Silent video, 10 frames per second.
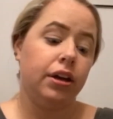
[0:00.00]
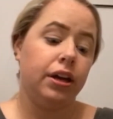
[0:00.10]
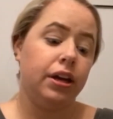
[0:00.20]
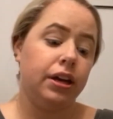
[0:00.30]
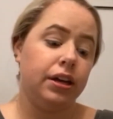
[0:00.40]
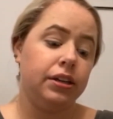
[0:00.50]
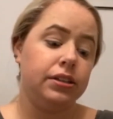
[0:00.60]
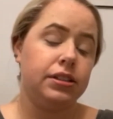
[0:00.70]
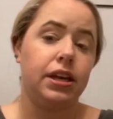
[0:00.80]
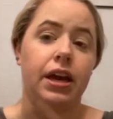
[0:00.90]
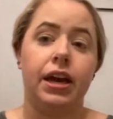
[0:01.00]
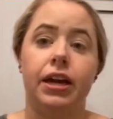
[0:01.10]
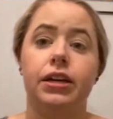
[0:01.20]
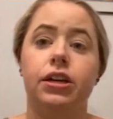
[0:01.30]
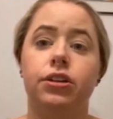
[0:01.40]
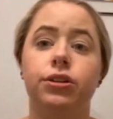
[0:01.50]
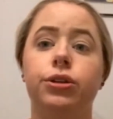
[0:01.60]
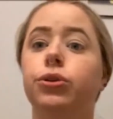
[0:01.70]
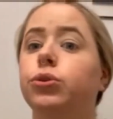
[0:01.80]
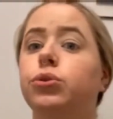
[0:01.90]
It is a
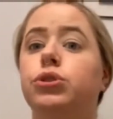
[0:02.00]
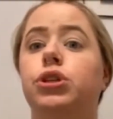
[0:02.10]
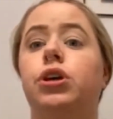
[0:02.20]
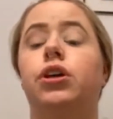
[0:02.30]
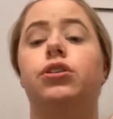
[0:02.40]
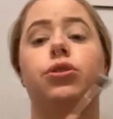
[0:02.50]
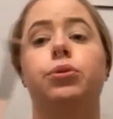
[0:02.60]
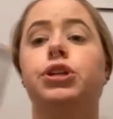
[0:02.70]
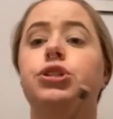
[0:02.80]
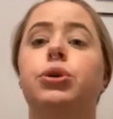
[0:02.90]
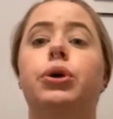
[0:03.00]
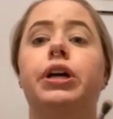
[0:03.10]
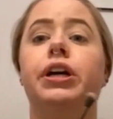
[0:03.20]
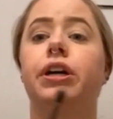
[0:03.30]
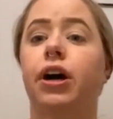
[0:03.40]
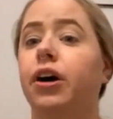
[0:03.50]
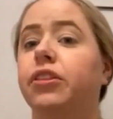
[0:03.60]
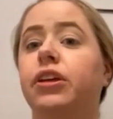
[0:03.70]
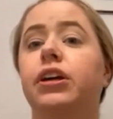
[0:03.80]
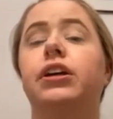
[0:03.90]
huge 3-story
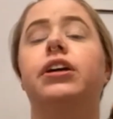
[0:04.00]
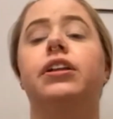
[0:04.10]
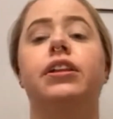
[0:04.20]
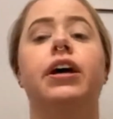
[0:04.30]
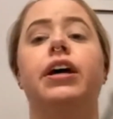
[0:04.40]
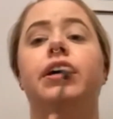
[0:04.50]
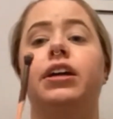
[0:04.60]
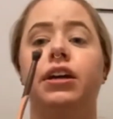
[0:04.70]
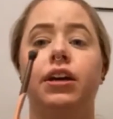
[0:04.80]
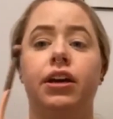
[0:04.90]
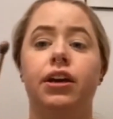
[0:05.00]
Gothic-like